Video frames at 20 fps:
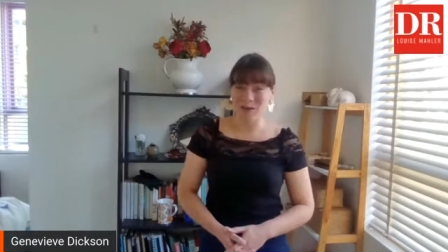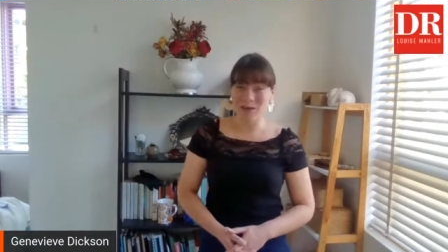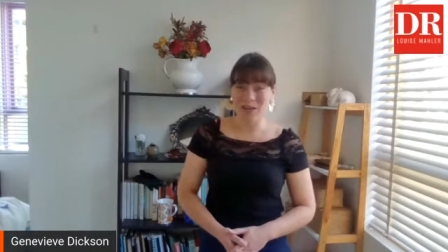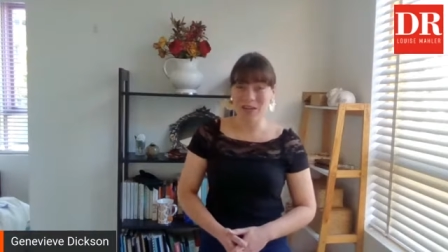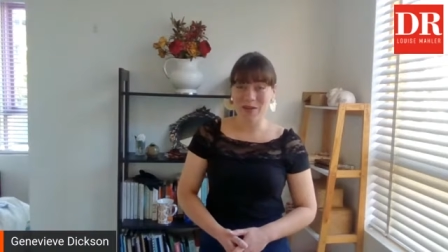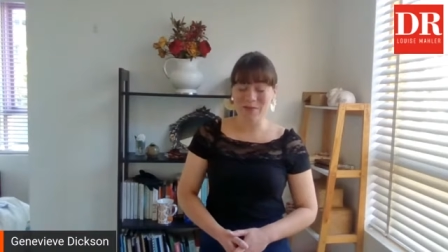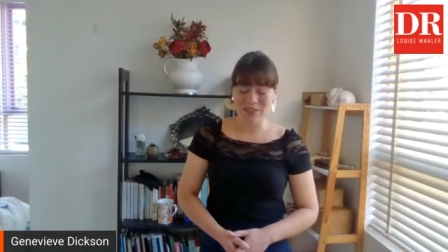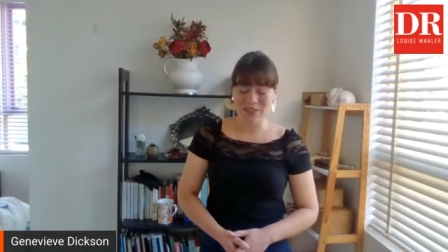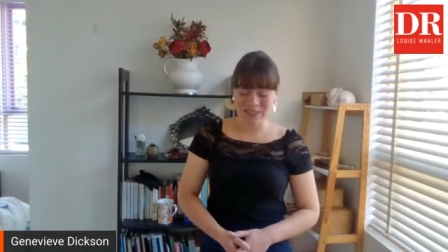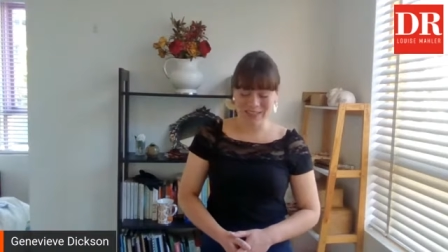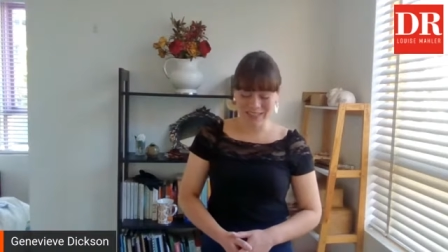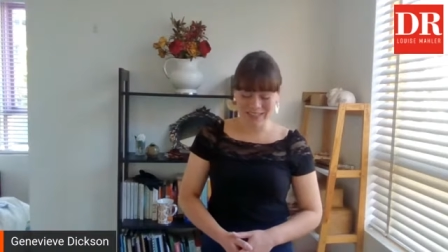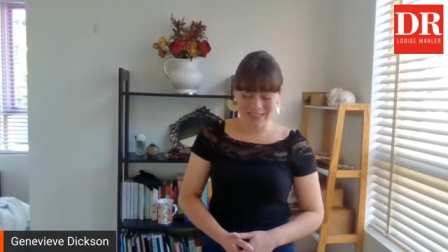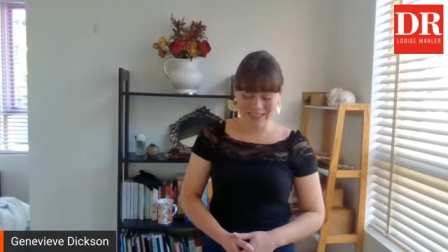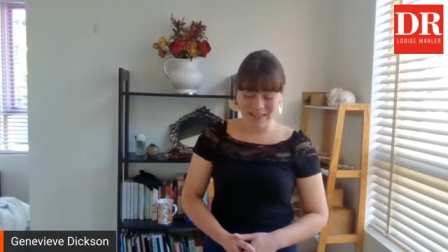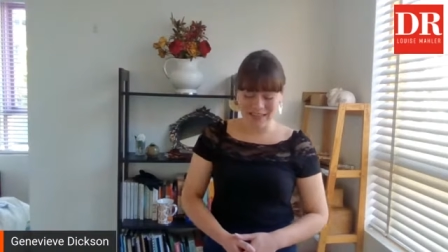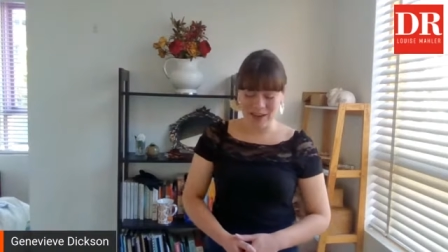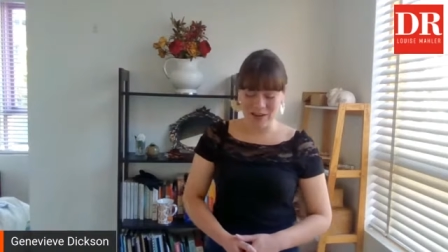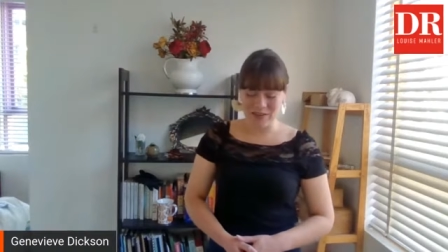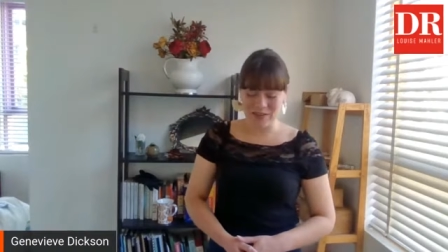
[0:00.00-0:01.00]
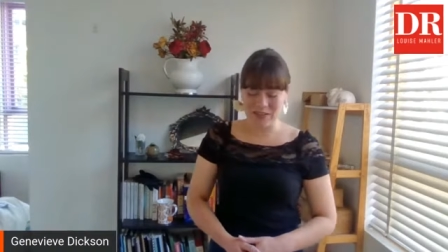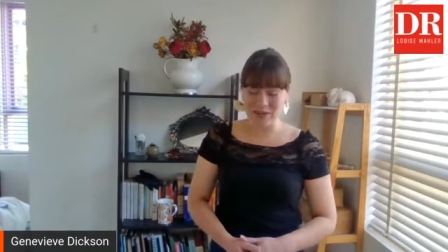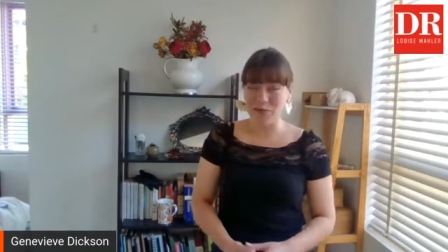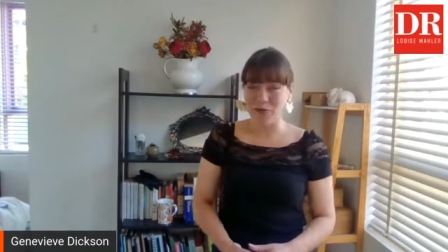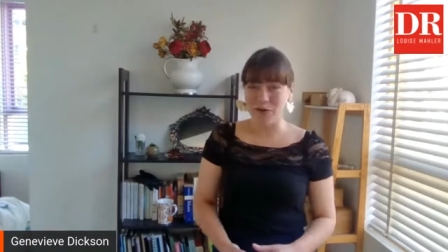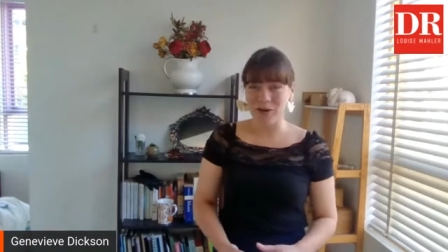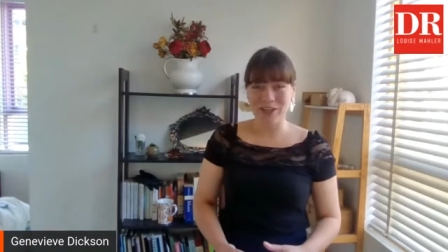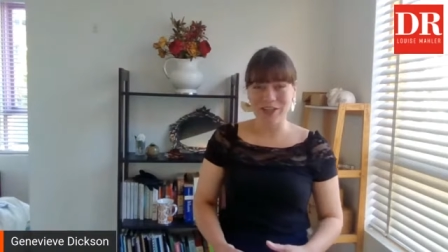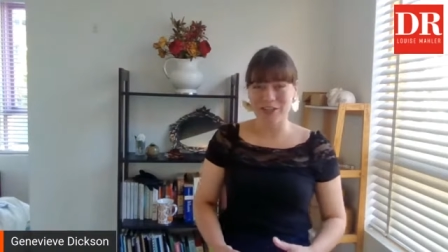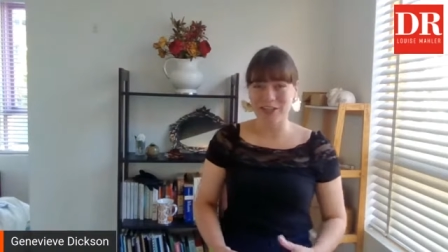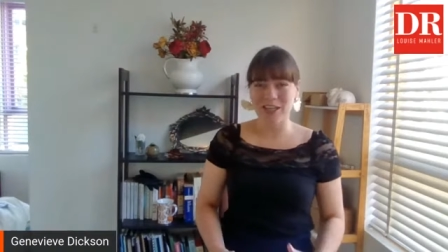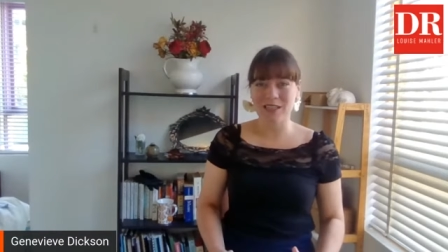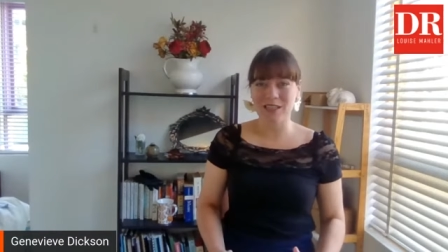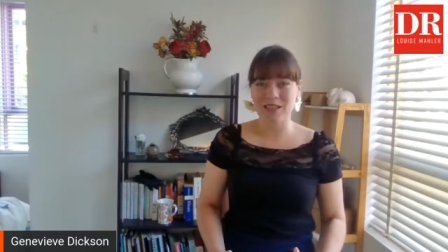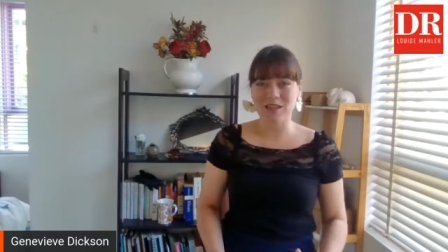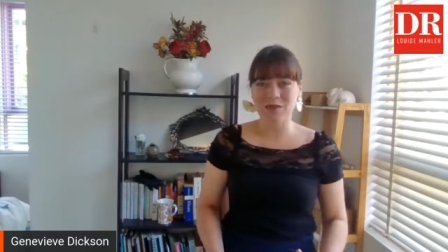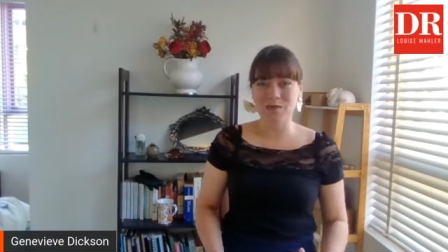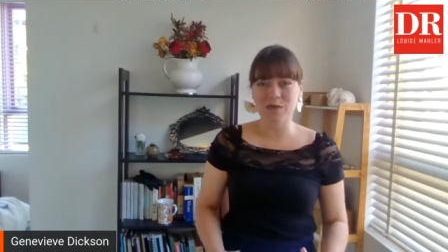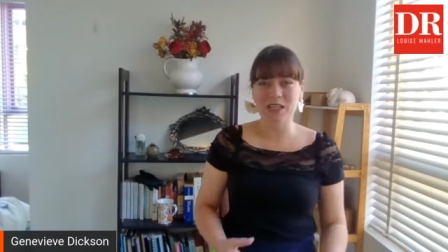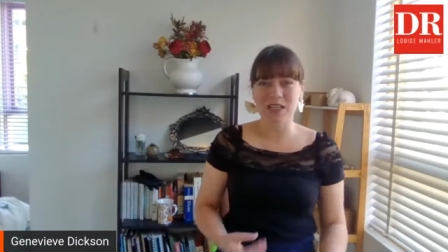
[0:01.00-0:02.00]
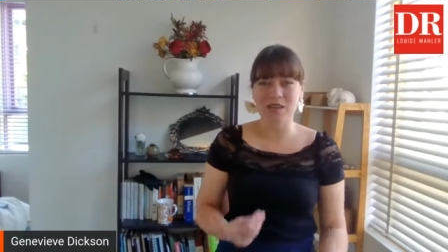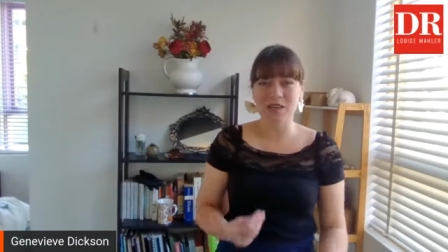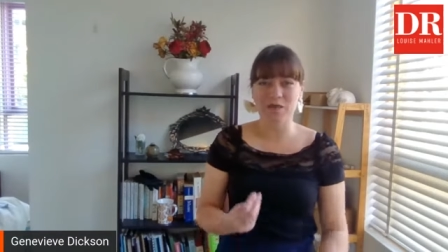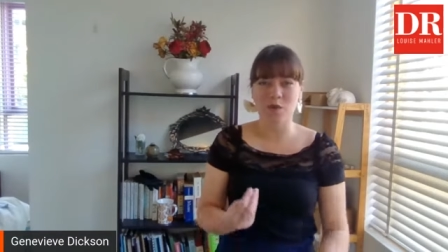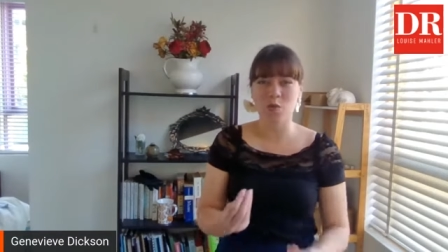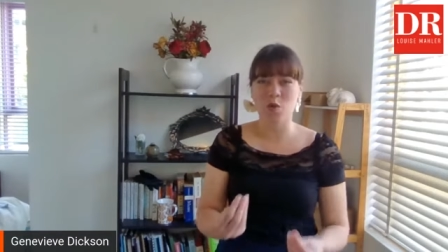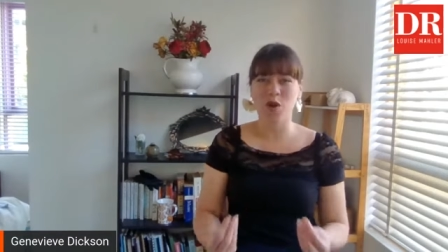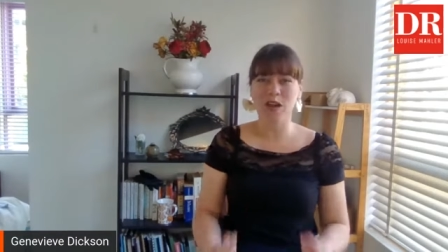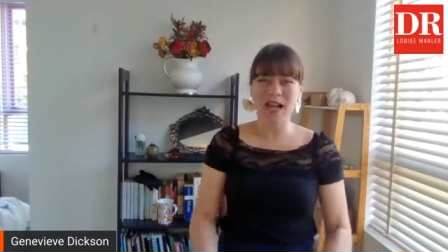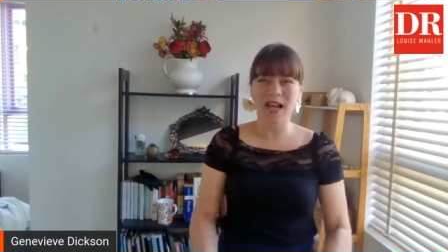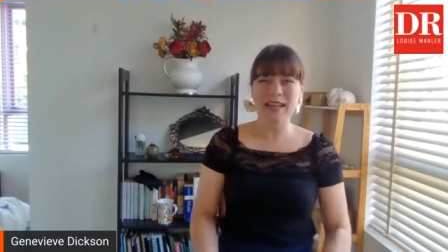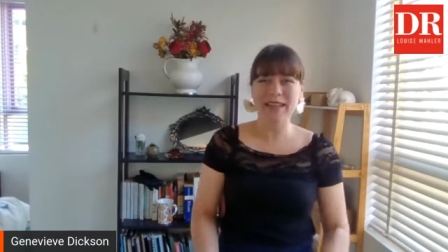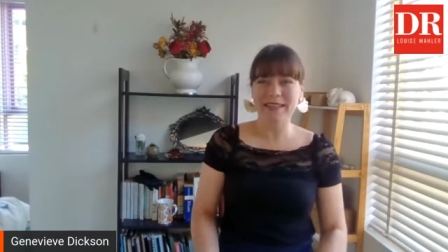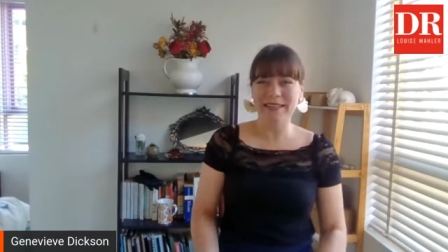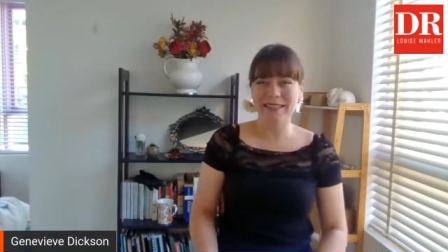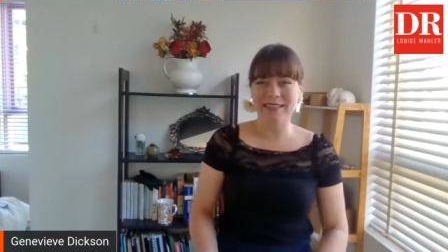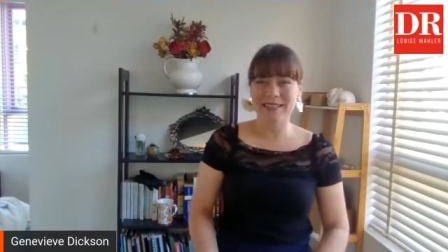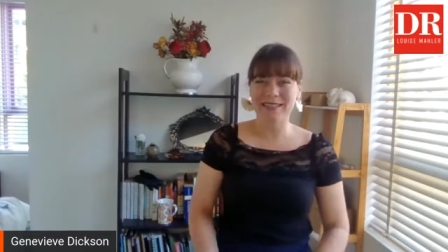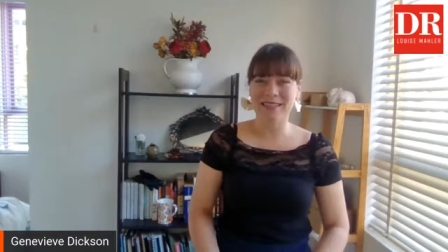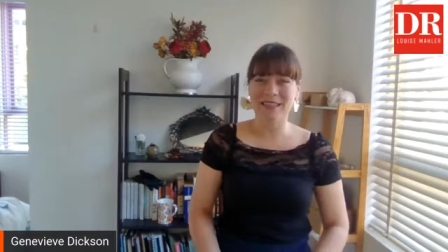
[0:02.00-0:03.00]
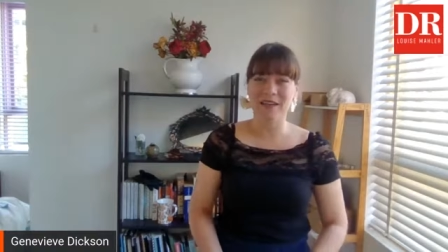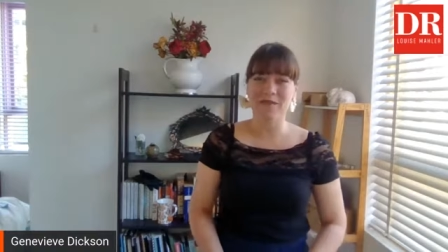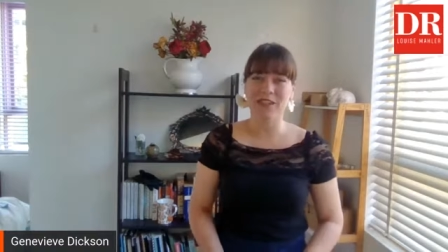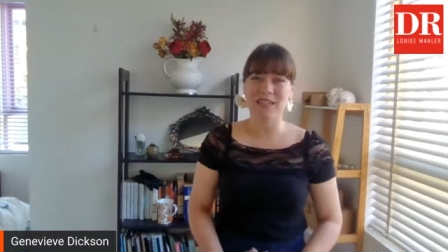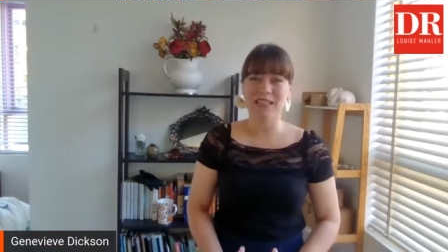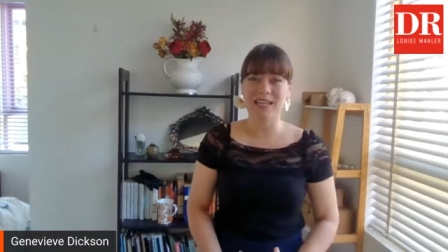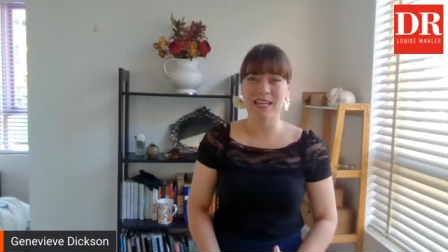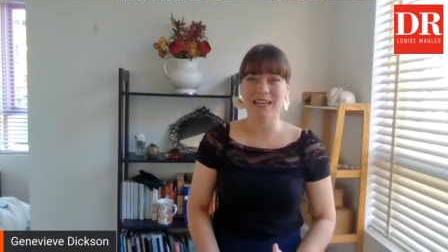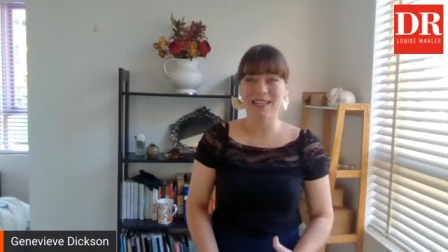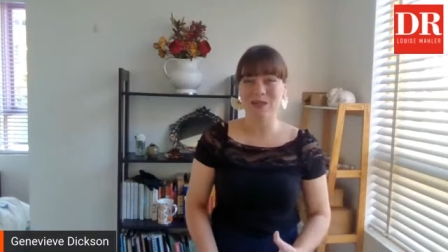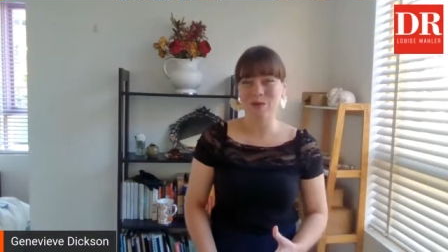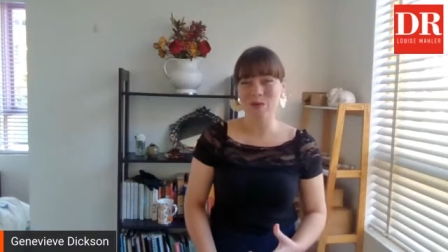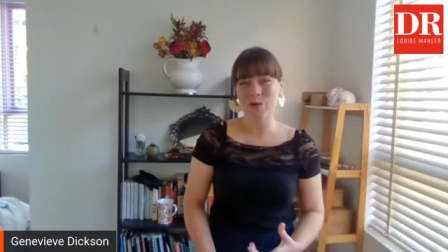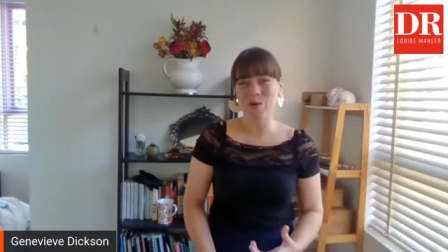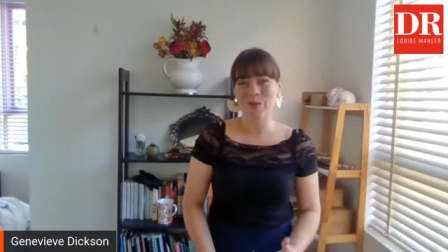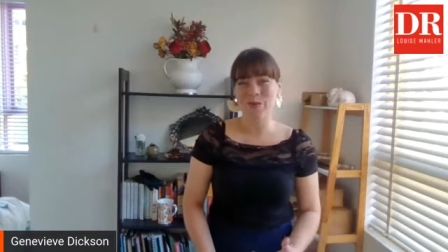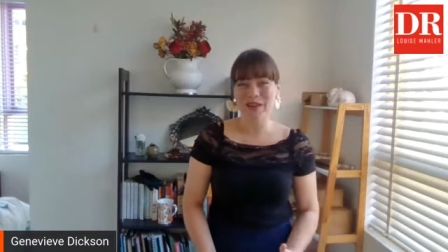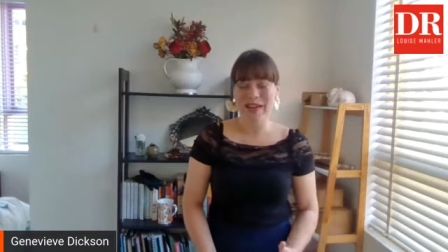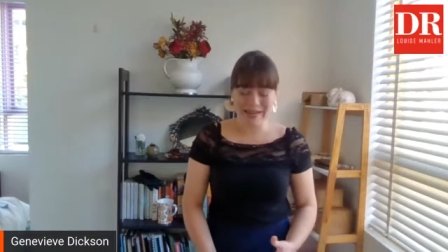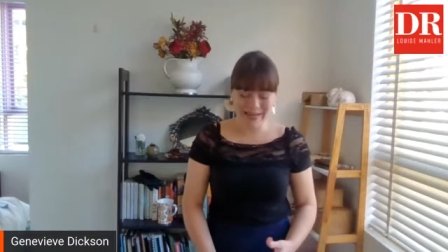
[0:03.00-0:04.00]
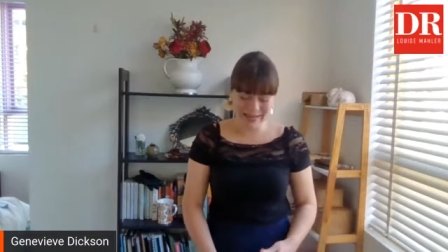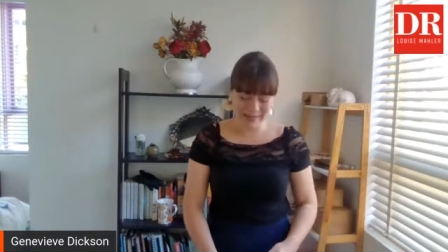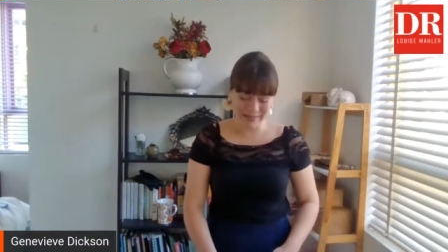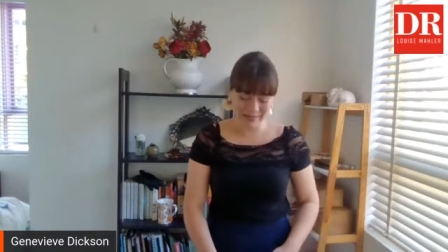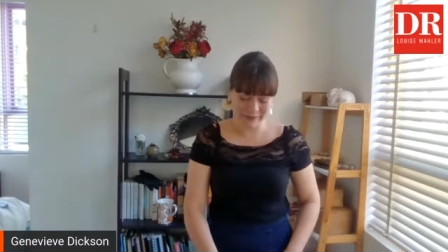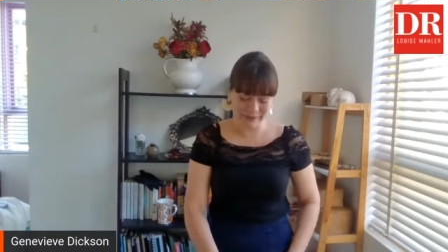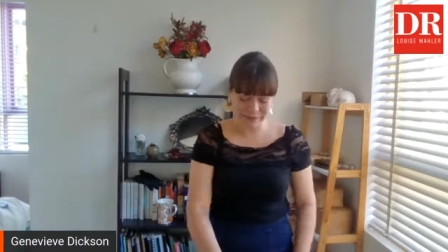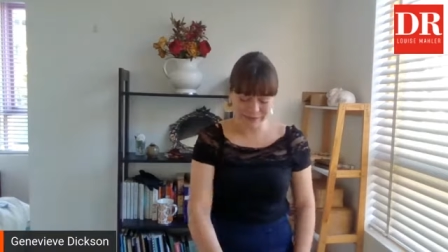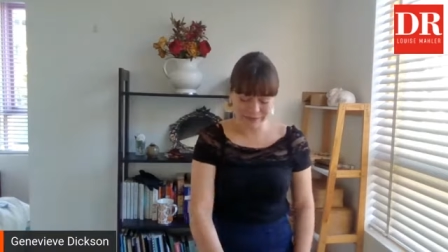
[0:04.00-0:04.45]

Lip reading: Sometimes you can sound different, just to give it more colours and give the text more meaning.